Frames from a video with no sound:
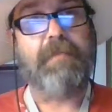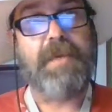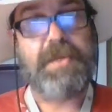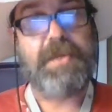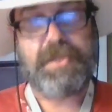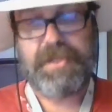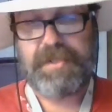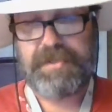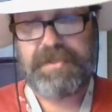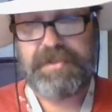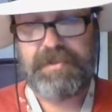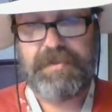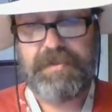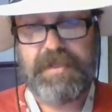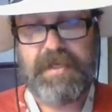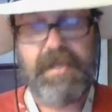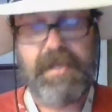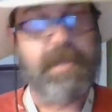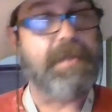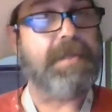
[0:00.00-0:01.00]
mission to
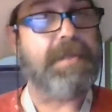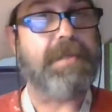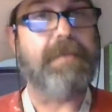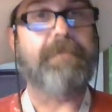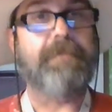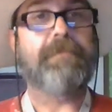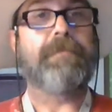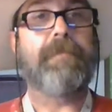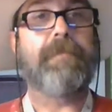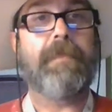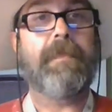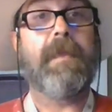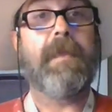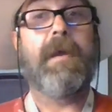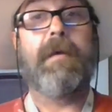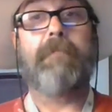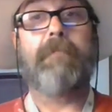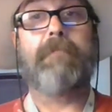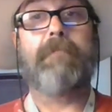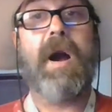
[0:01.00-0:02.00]
these
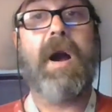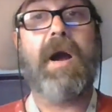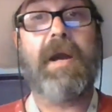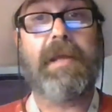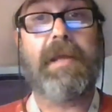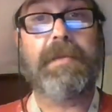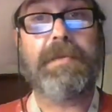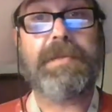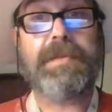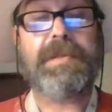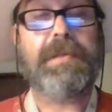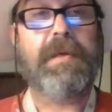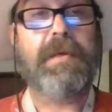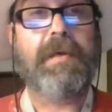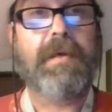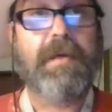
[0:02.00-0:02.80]
mines